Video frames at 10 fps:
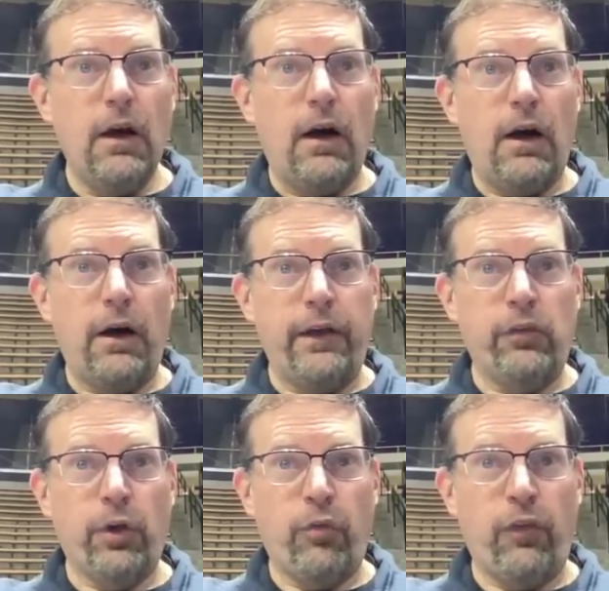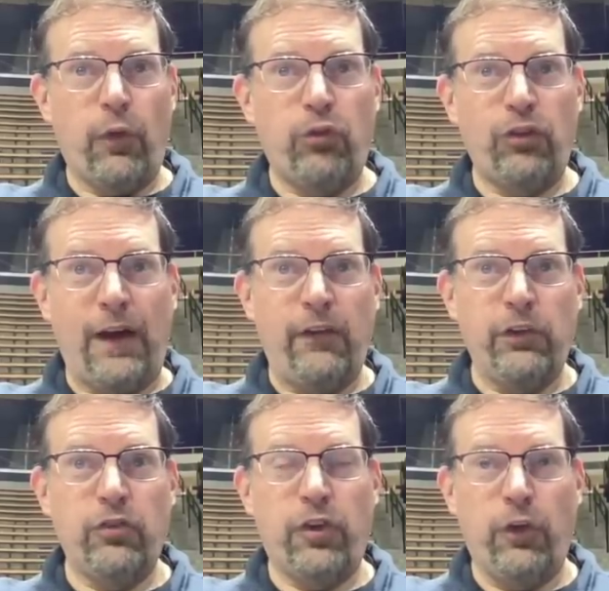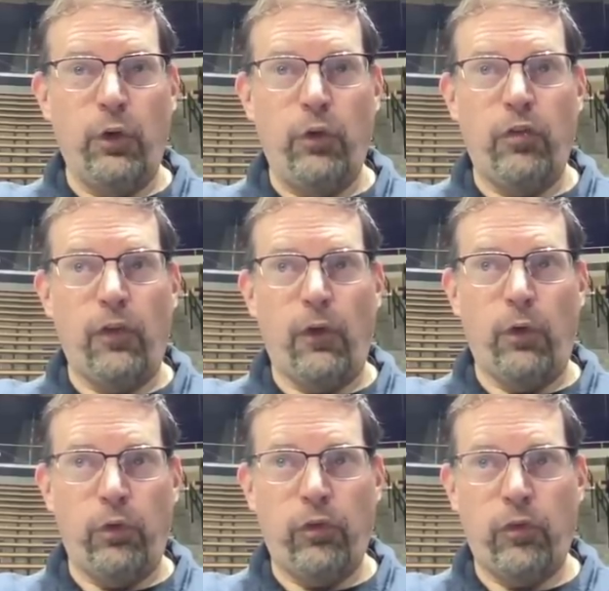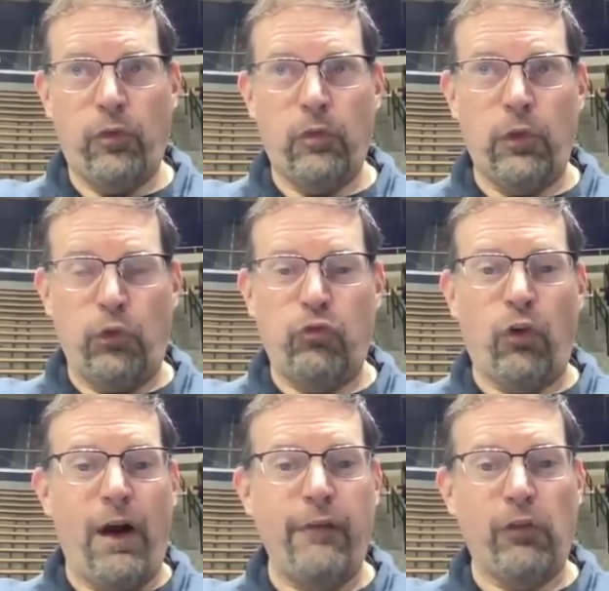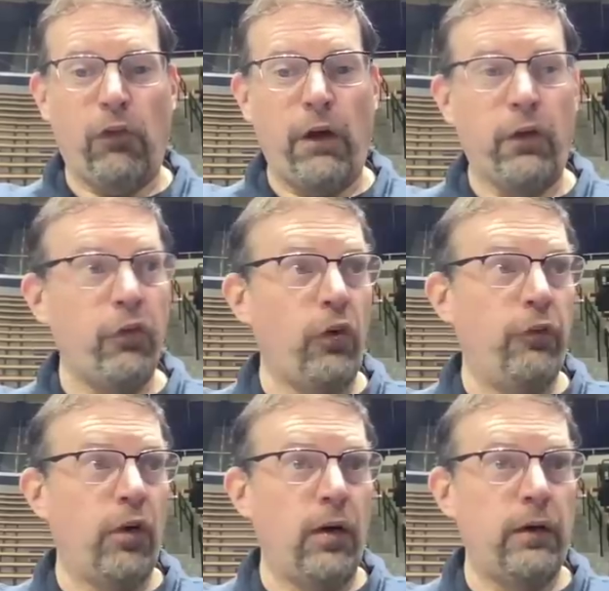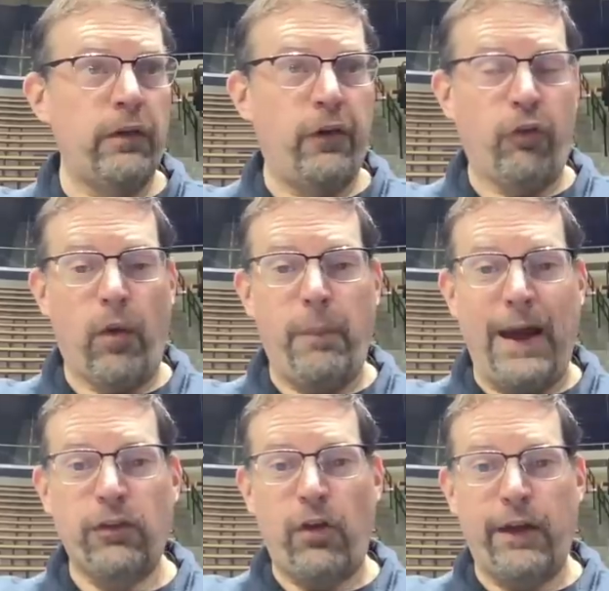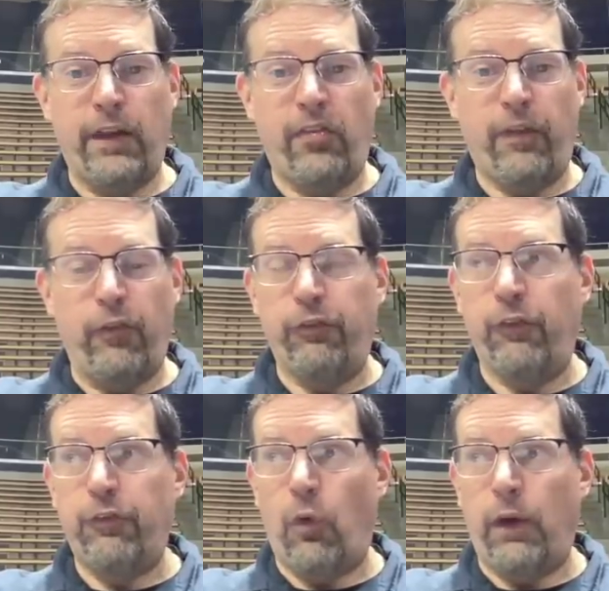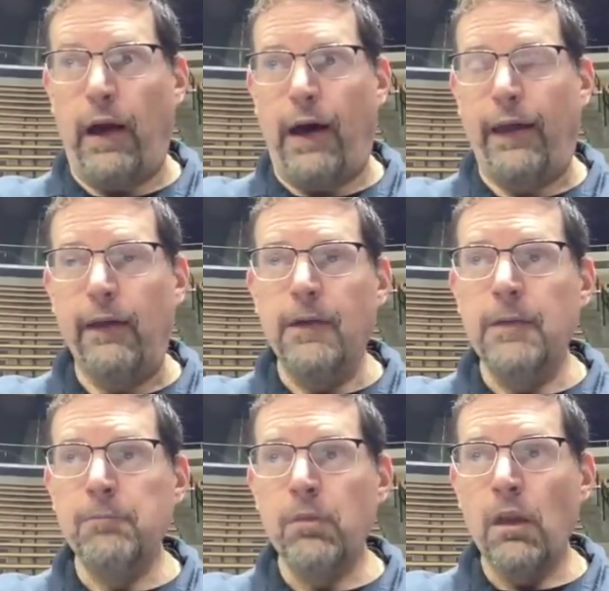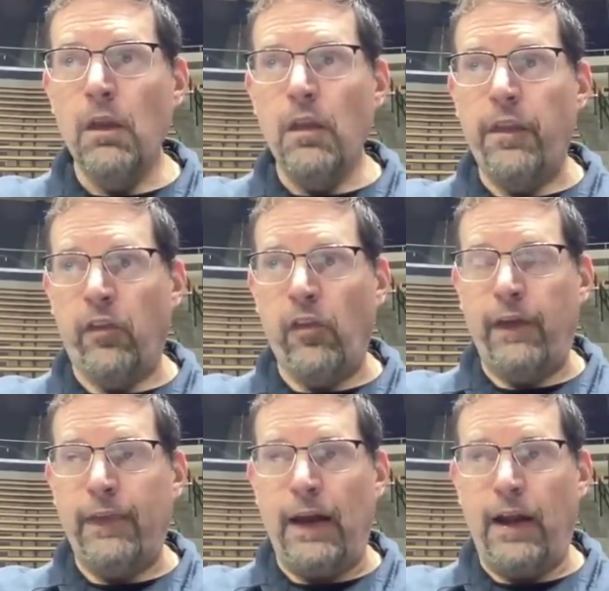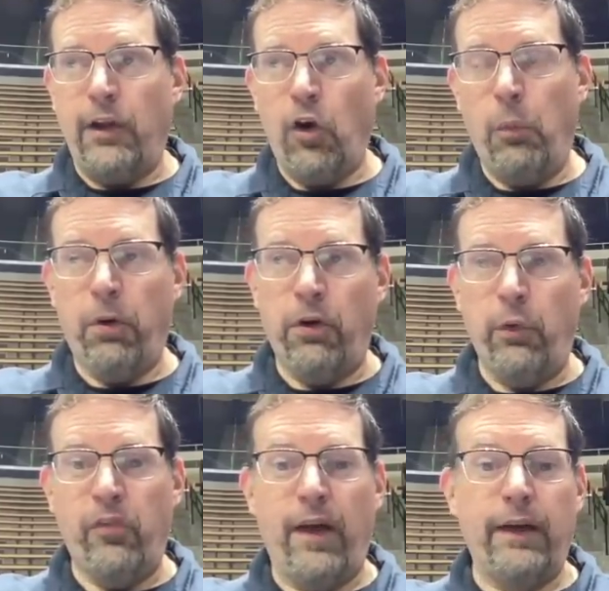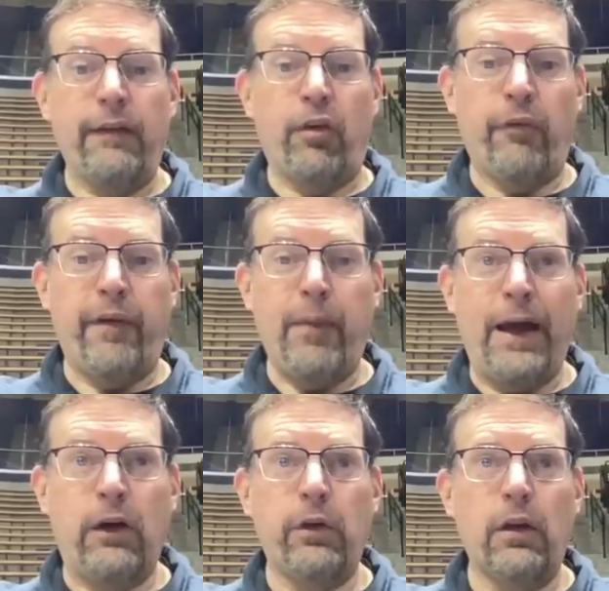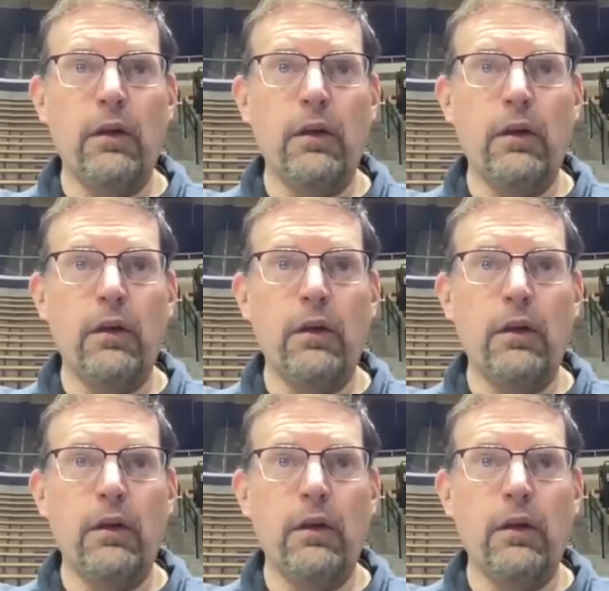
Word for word: uh, in terms of those challenge twos, those those driving runners over a over a backtracking seven foot four guy, things like that. I know Purdue was getting every rebound,